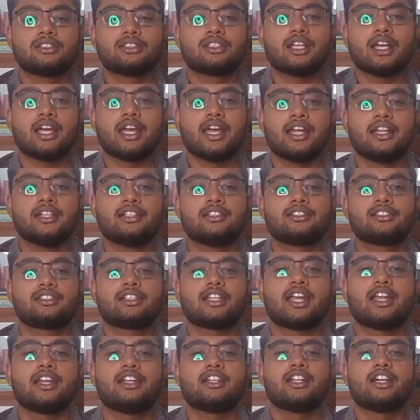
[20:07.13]
and
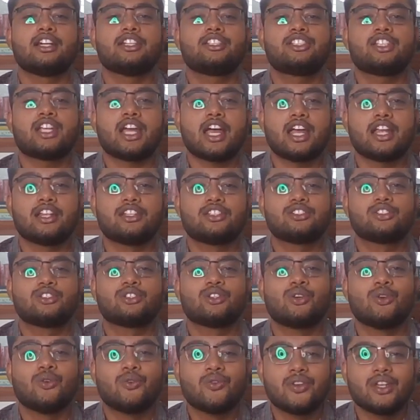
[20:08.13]
stand a chance to
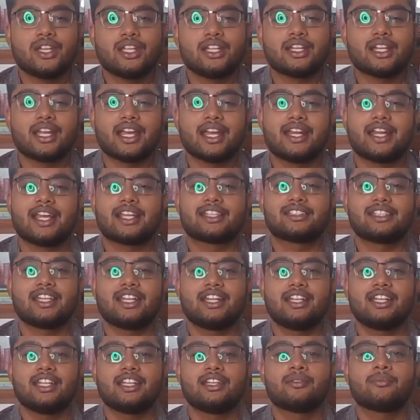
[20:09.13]
win an
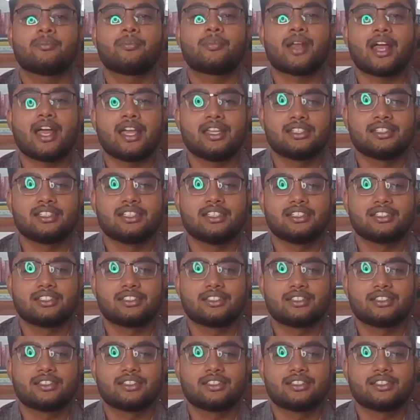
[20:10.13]
exciting prizes.